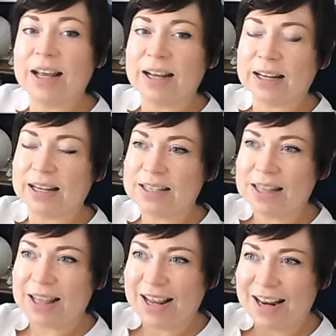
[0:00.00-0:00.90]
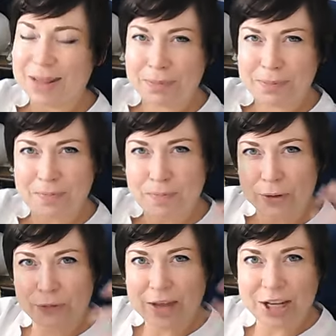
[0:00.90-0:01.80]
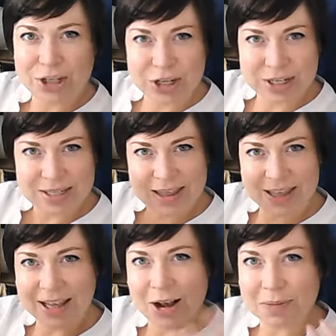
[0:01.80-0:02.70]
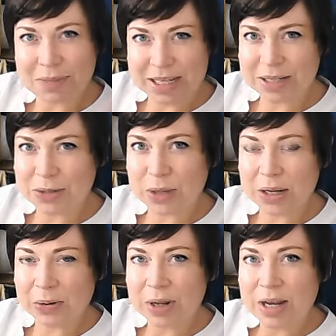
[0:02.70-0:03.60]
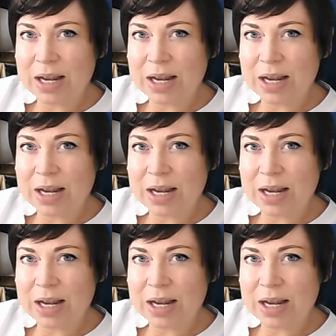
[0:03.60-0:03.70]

and then the perfectionist thing comes in as well.